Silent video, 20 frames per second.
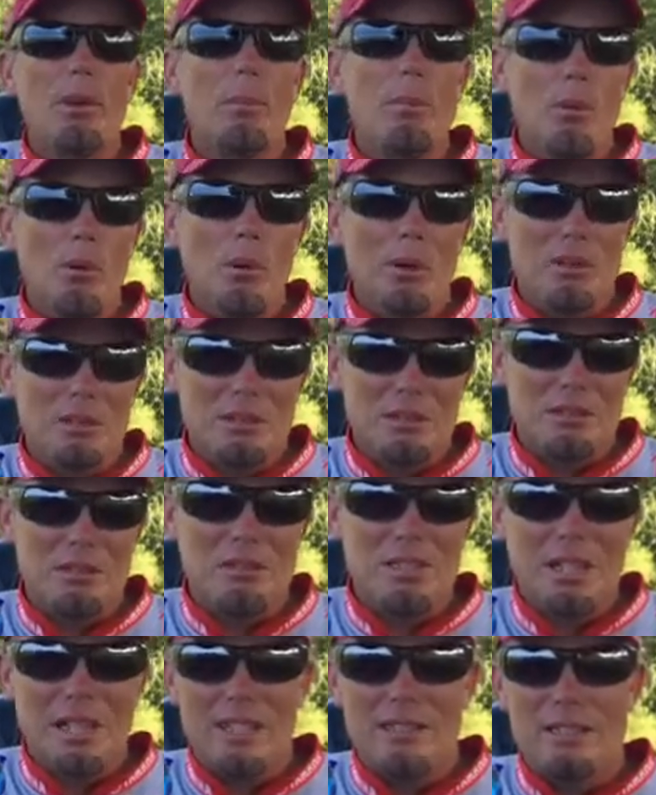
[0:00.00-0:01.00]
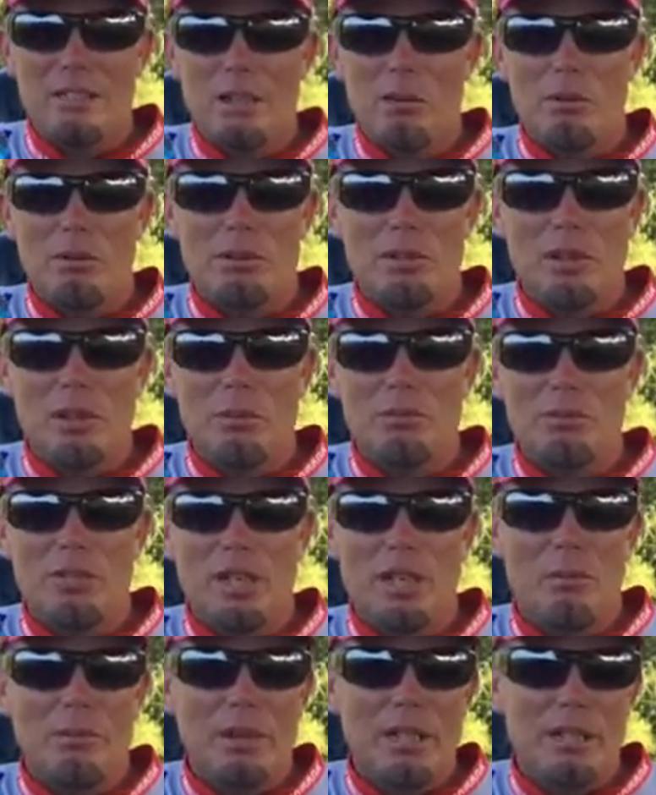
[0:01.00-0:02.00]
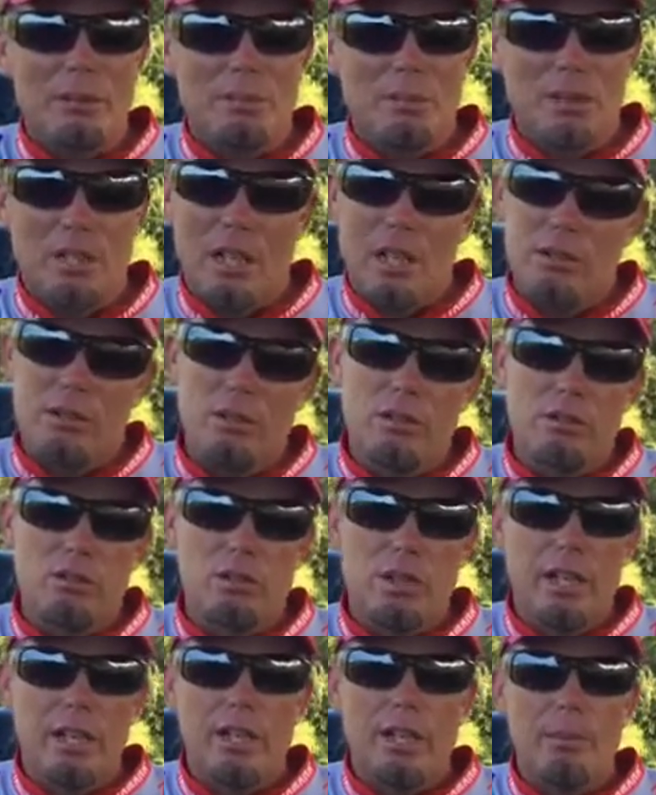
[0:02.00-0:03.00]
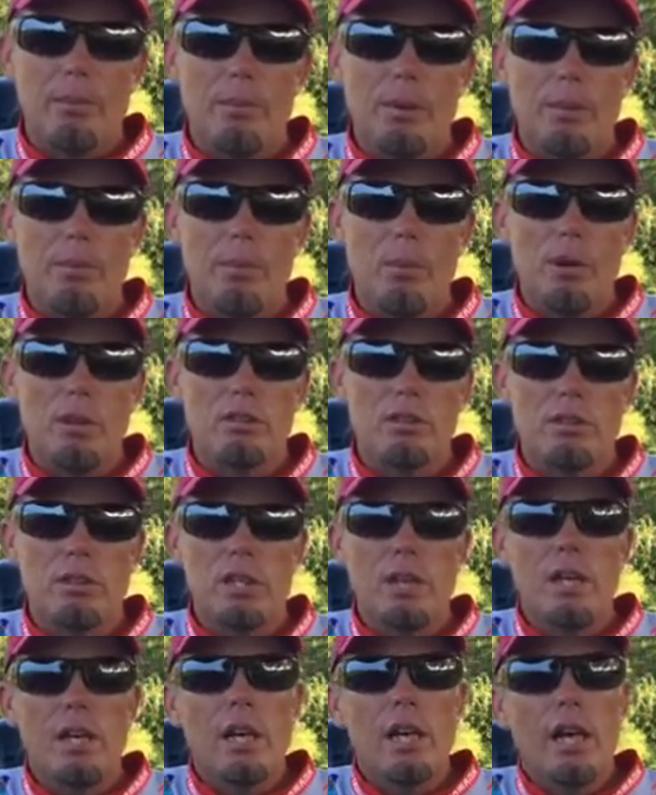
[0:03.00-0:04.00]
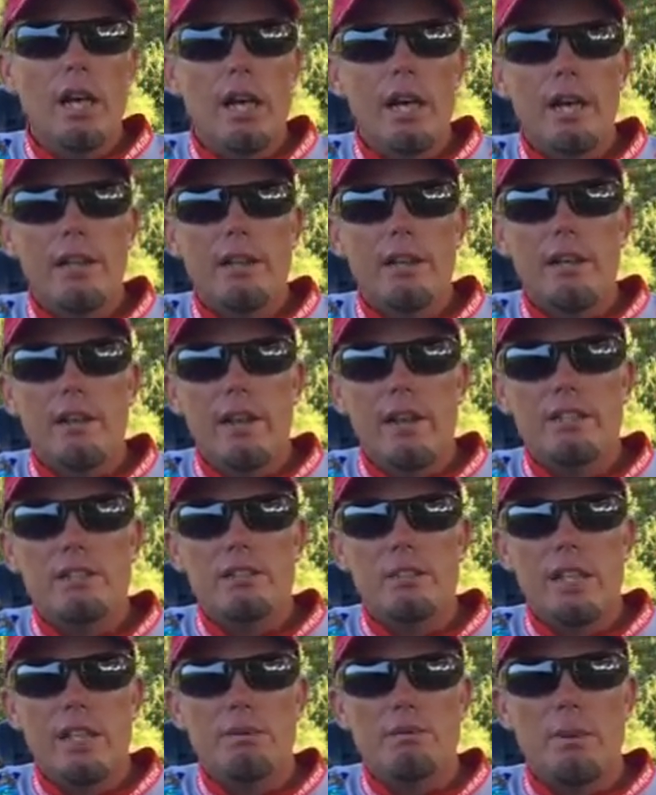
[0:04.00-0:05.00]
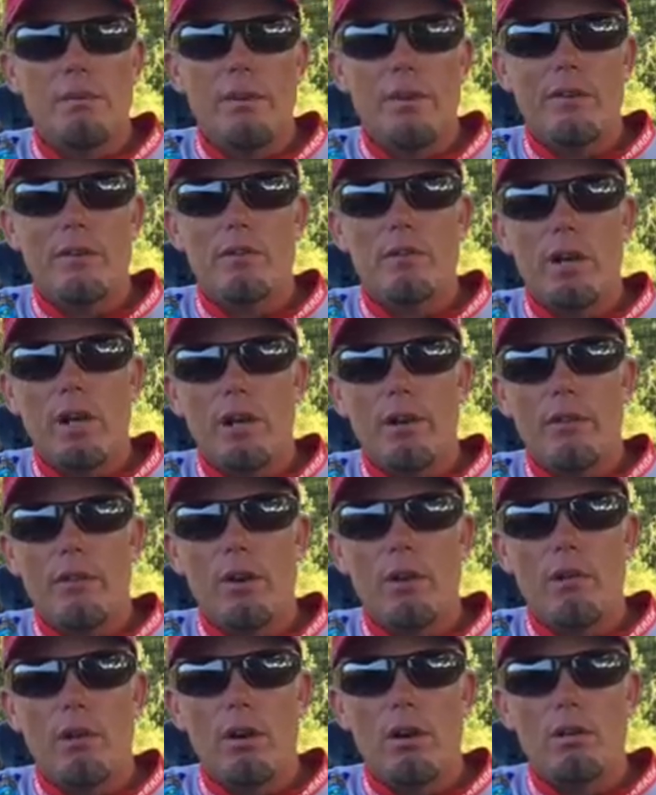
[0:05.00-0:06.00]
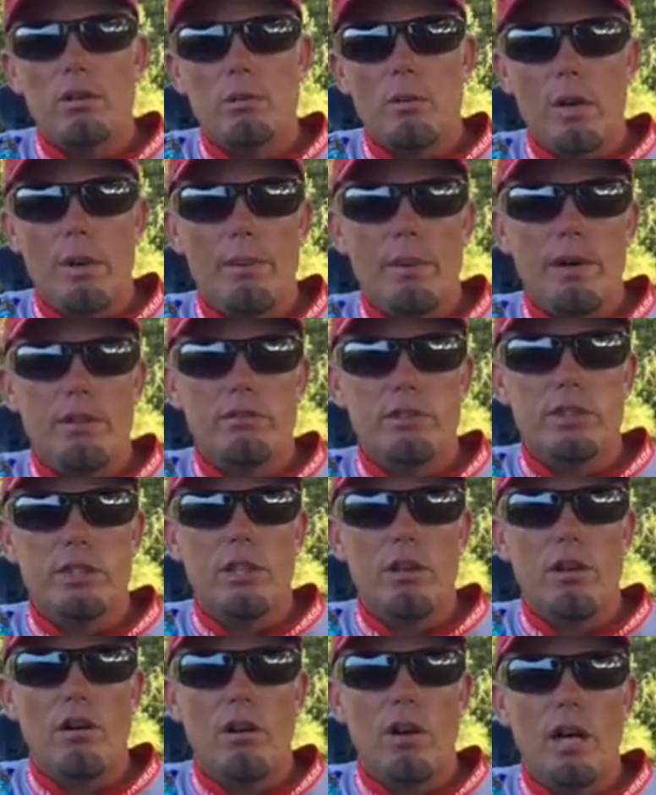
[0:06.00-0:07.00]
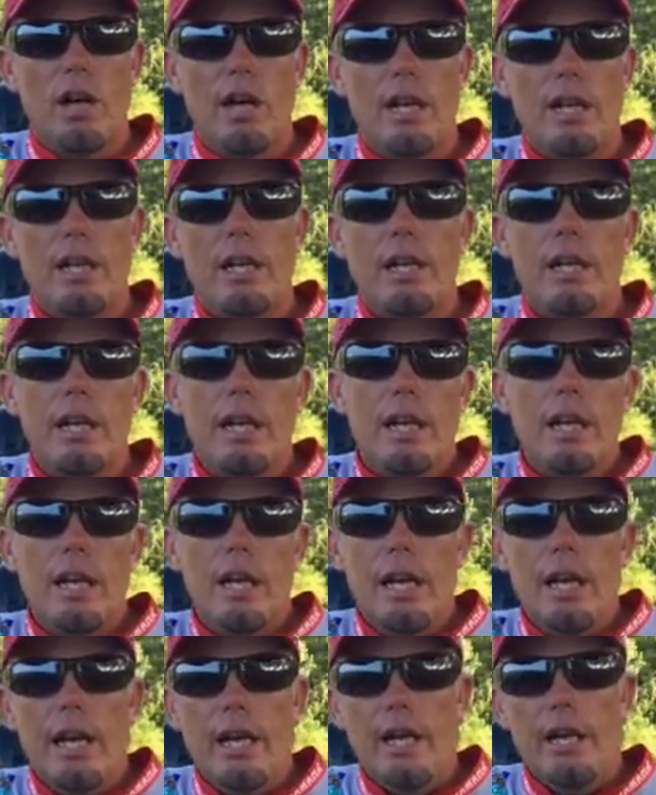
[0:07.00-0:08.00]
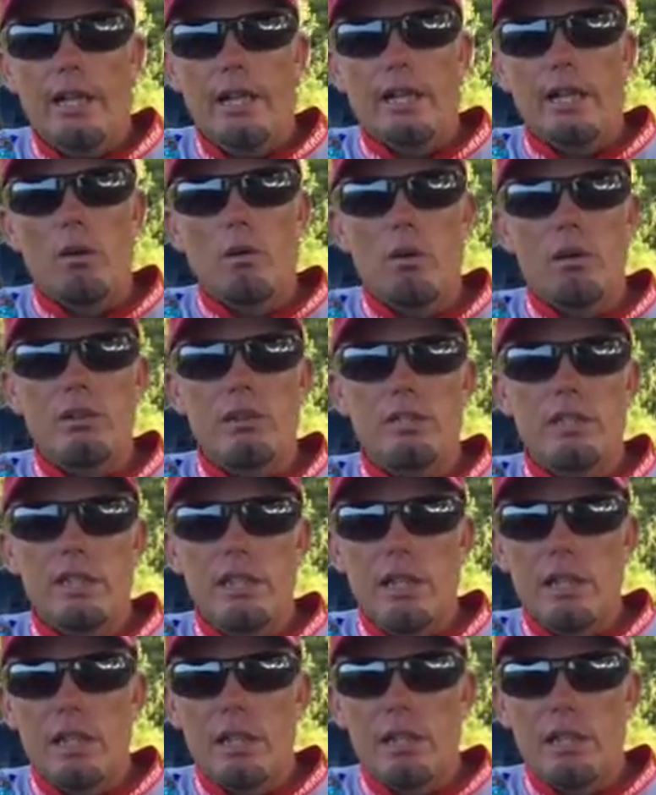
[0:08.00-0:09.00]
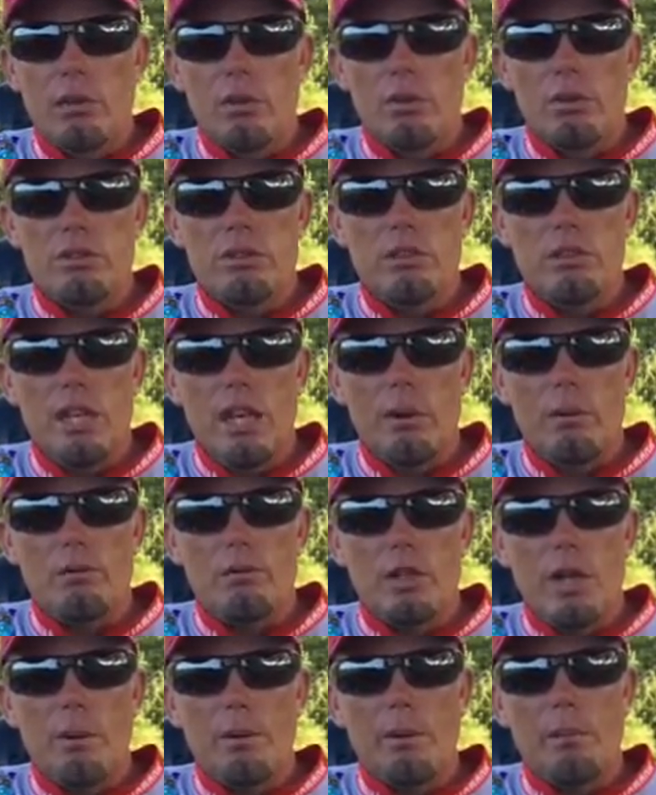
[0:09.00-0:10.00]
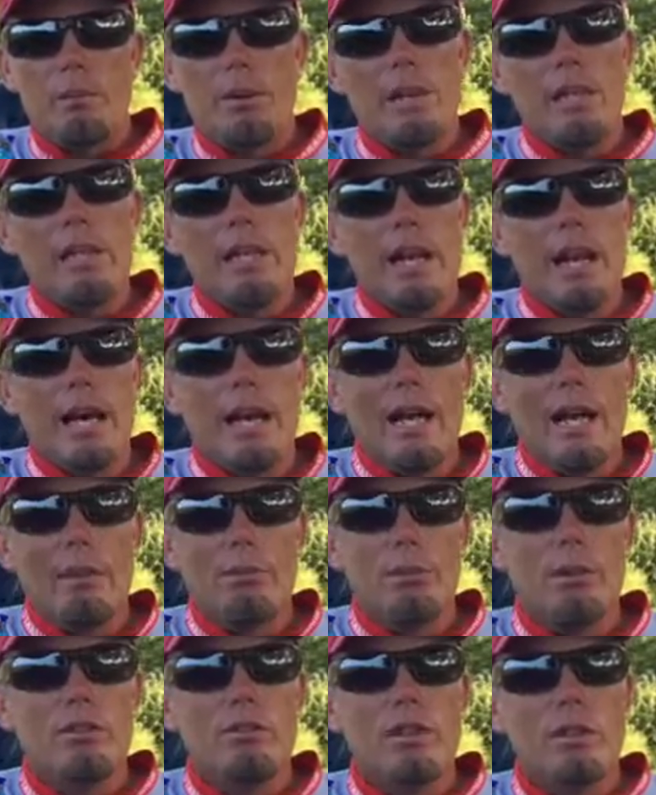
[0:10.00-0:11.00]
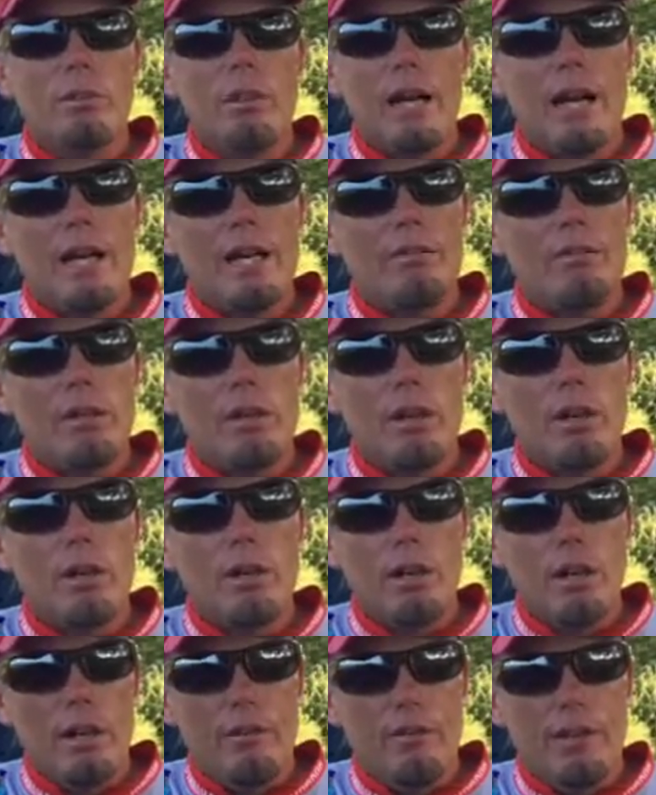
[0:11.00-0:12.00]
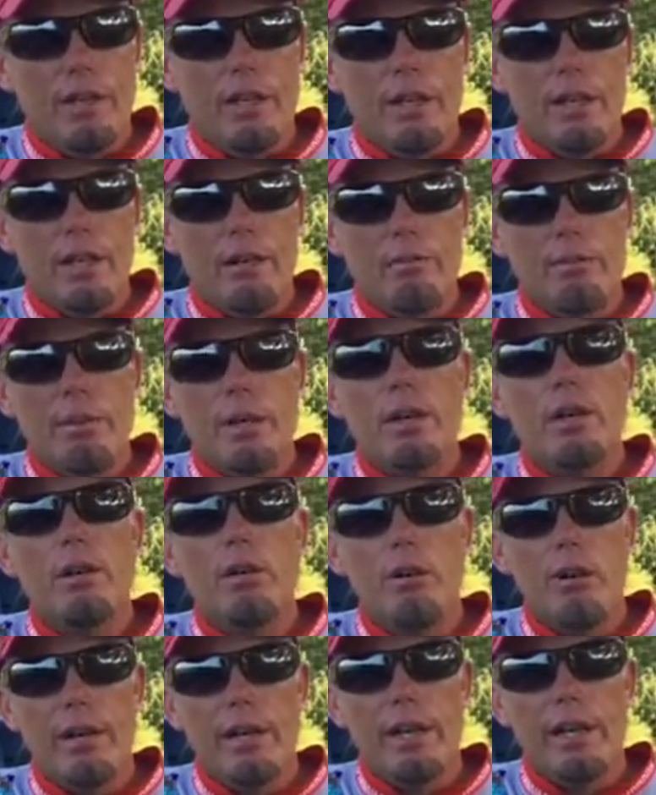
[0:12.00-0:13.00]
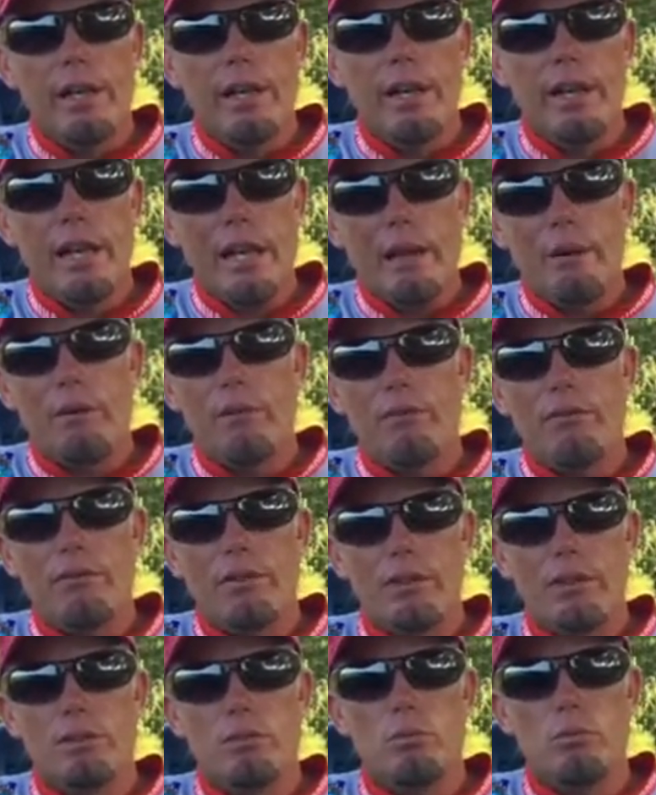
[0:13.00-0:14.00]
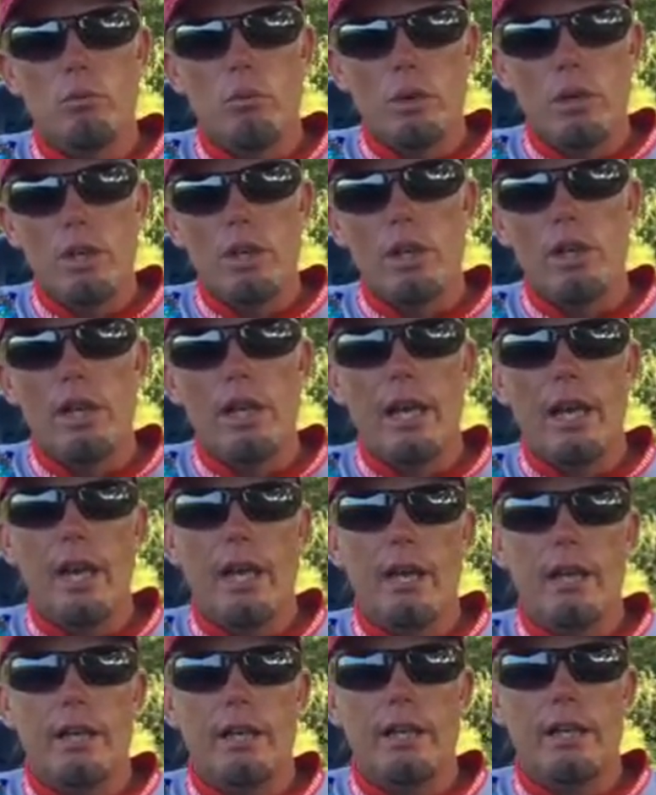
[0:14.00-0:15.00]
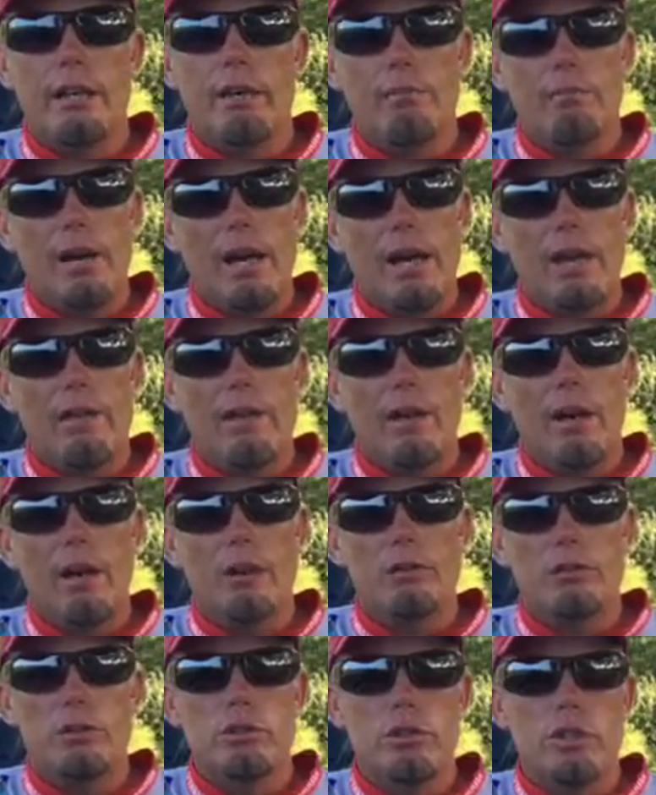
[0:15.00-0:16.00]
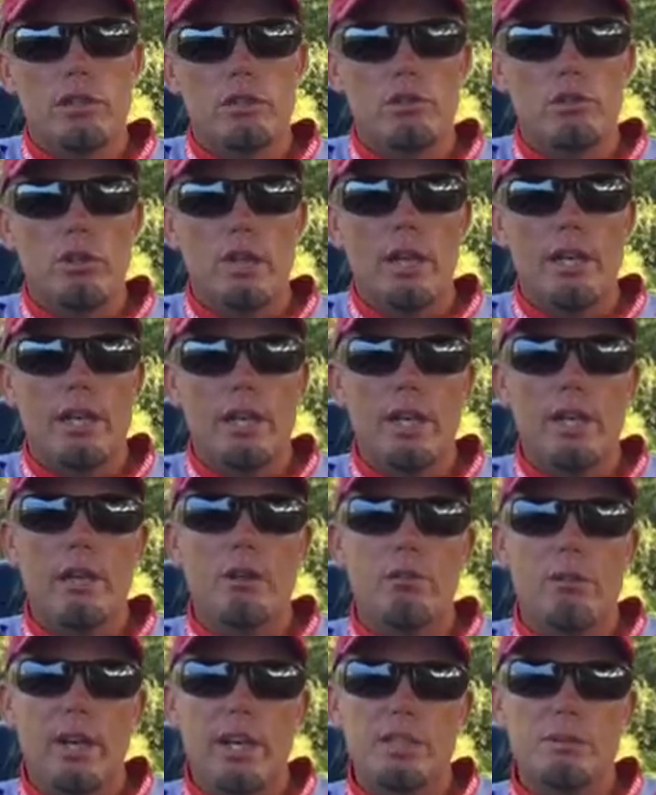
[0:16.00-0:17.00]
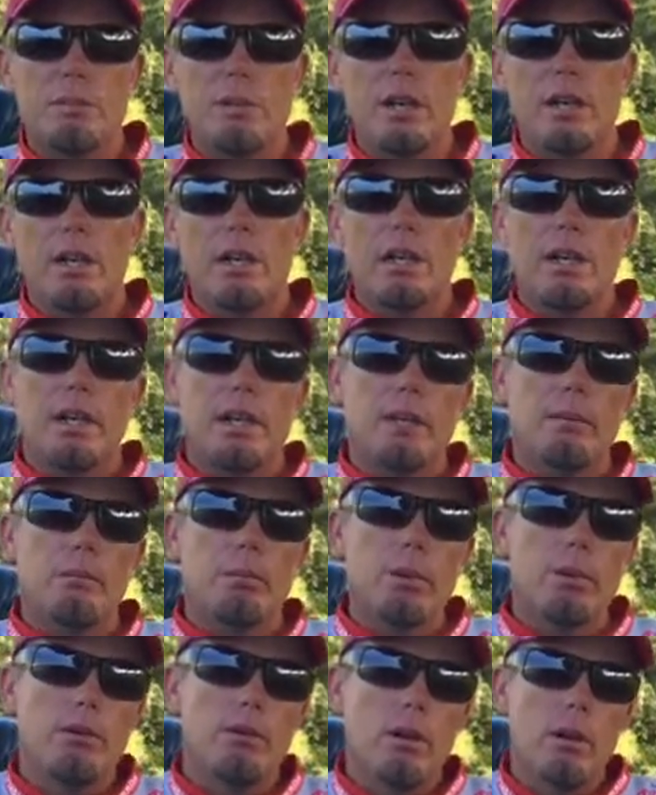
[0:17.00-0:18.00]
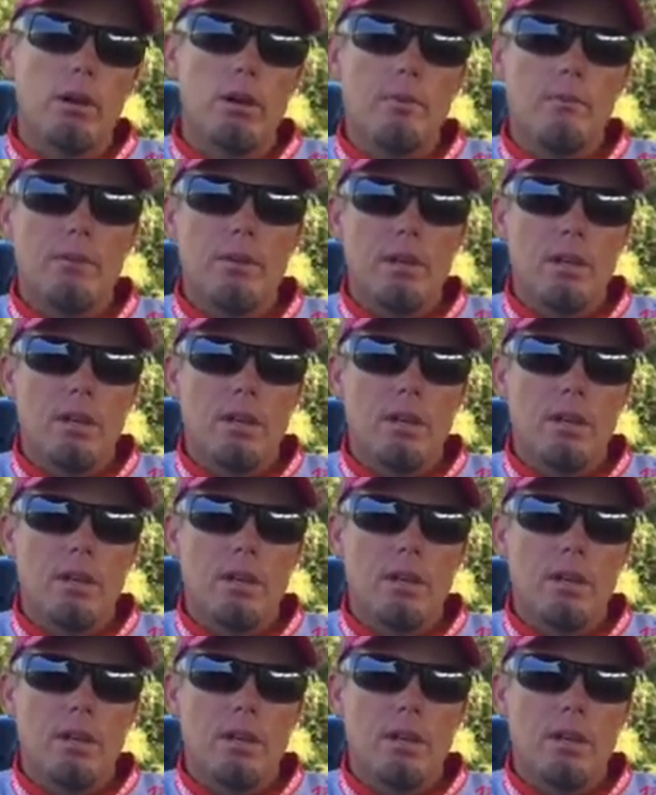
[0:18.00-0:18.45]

Pure Poison. I guess I always call them chatterbaits, but I do the Strike King Pure Poison, and that's my favorite rod to throw it on, 20 pound Seaguar line. And once the tide would drop completely out, I'd move to the back of a big creek, and I would fish wood. And back in there, I was using a Strike King Rage Bug in blue craw.